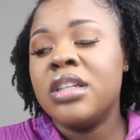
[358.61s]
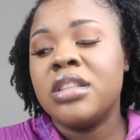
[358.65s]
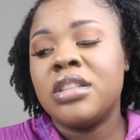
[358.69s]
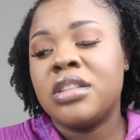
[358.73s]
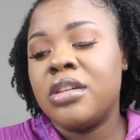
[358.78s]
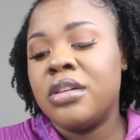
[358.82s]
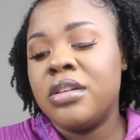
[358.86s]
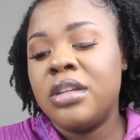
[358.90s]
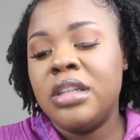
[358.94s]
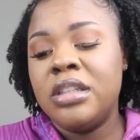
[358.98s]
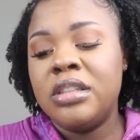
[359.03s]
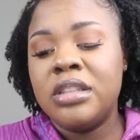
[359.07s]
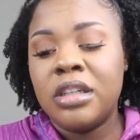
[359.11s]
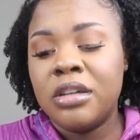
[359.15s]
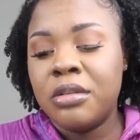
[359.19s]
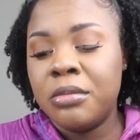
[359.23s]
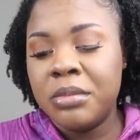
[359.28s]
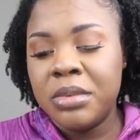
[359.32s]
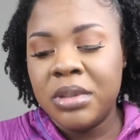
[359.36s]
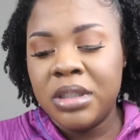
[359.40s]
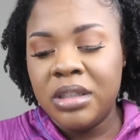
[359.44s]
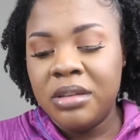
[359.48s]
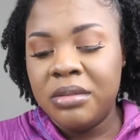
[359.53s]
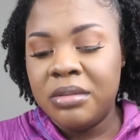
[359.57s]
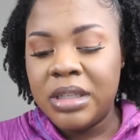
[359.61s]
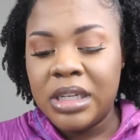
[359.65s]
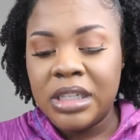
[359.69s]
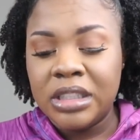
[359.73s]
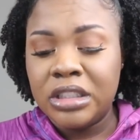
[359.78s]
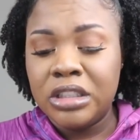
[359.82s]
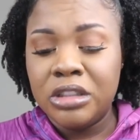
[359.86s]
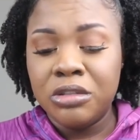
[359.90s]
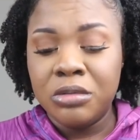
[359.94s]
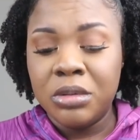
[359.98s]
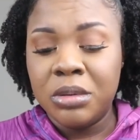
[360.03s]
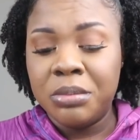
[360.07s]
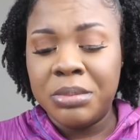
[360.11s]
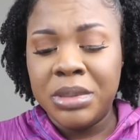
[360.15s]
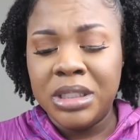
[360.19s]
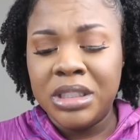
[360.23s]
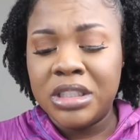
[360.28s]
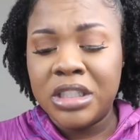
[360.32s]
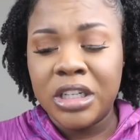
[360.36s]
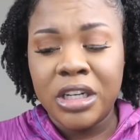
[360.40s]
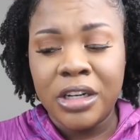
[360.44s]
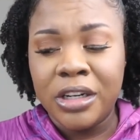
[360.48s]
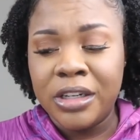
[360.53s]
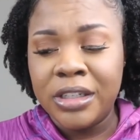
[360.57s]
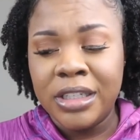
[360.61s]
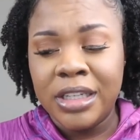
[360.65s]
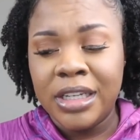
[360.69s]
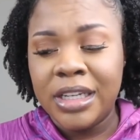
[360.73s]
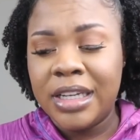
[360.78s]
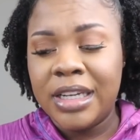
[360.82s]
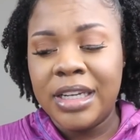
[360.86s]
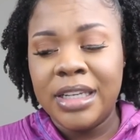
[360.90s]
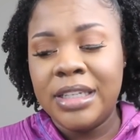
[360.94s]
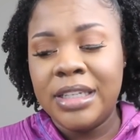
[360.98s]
so he don't believe that she would be turning